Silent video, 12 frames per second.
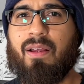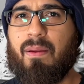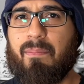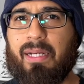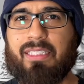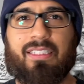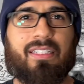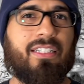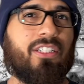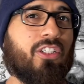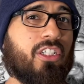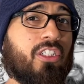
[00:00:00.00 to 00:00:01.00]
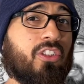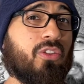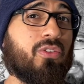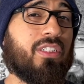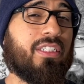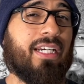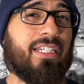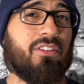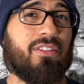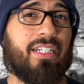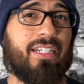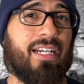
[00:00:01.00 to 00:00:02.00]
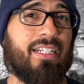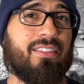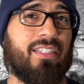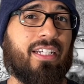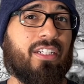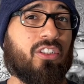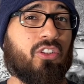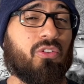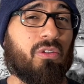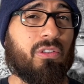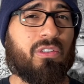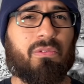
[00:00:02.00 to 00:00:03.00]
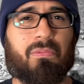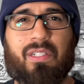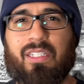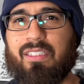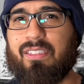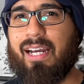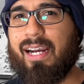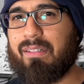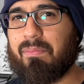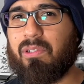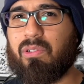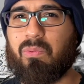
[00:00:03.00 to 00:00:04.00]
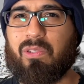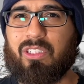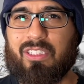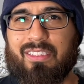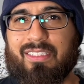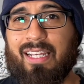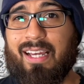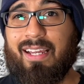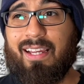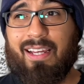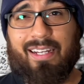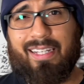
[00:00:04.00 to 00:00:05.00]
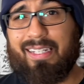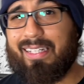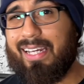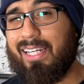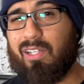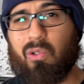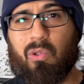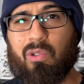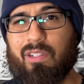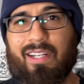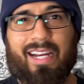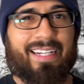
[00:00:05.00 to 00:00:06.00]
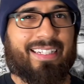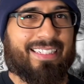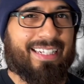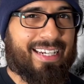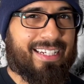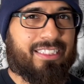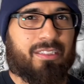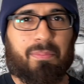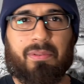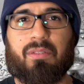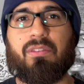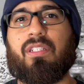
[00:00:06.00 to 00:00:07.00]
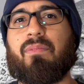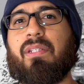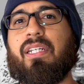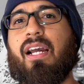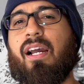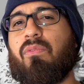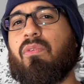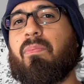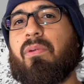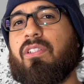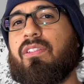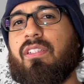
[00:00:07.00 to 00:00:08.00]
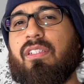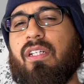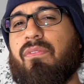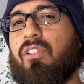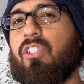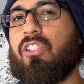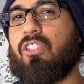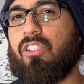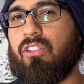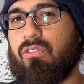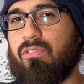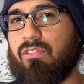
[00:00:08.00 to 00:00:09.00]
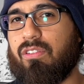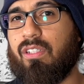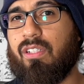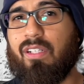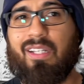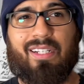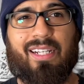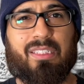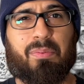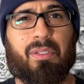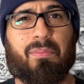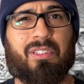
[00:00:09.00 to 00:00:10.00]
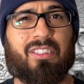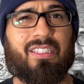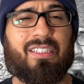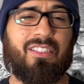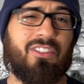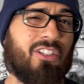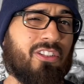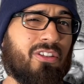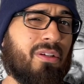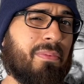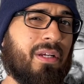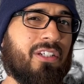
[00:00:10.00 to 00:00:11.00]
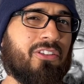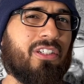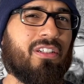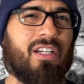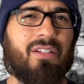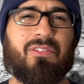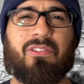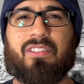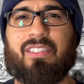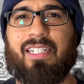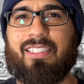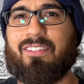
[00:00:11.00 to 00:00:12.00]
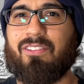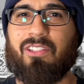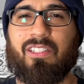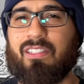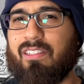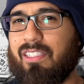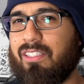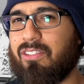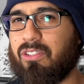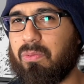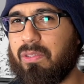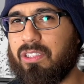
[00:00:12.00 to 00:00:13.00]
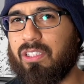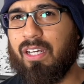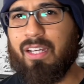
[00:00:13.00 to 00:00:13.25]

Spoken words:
Basically, you can use the Nitro Deck as a controller when in dock mode, which is, again, kind of cool, I guess, but something I will personally never use. And that's pretty much it. There's also a polishing cloth, so it's nice so you can clean your Switch